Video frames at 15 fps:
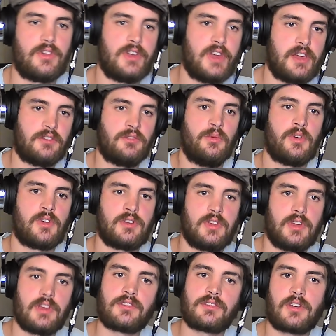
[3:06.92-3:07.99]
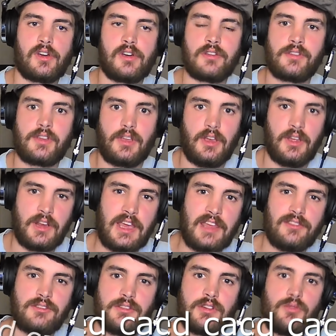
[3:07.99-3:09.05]
next one is called an
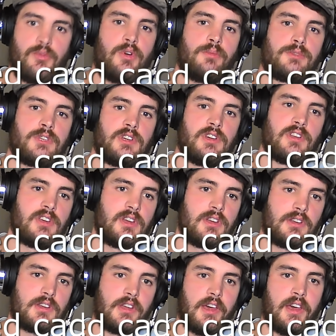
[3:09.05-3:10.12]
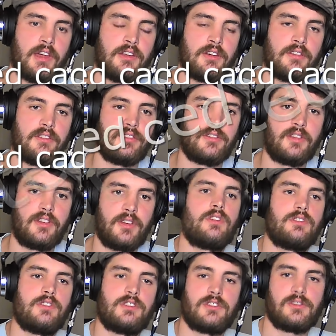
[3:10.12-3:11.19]
interrupted cadence.
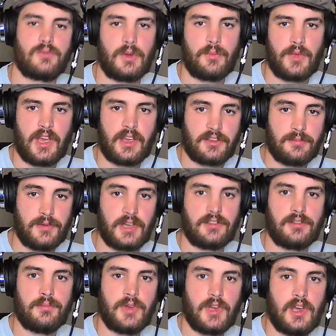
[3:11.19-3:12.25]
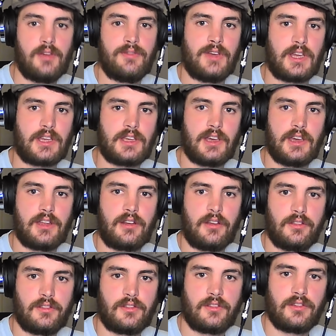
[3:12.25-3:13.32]
This is when we expect a perfect
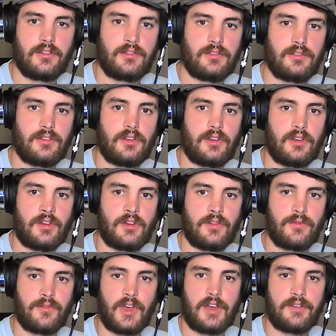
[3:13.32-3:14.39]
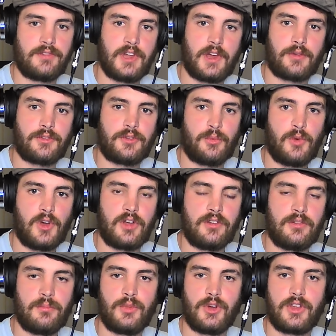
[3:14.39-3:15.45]
cadence, so 5 down to
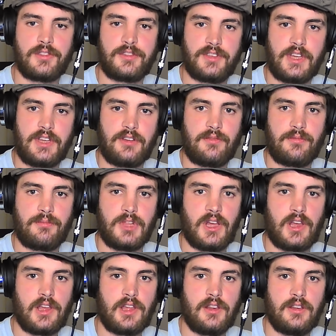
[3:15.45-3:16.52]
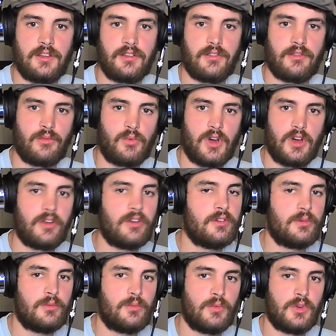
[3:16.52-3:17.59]
1, but instead of playing the 1,
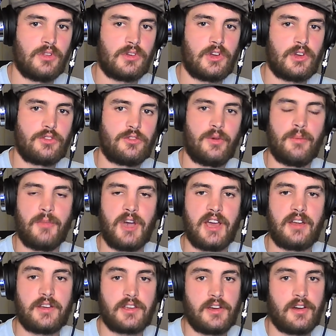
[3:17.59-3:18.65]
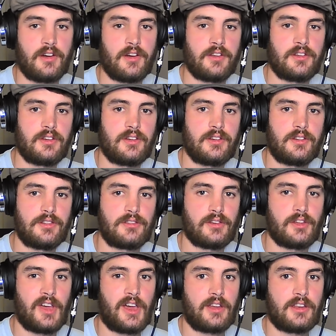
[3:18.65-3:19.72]
we'll go to a minor chord.
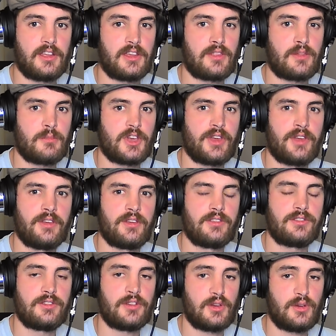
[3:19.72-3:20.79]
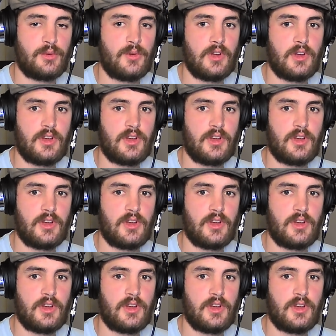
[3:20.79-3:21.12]
So that can either be 2,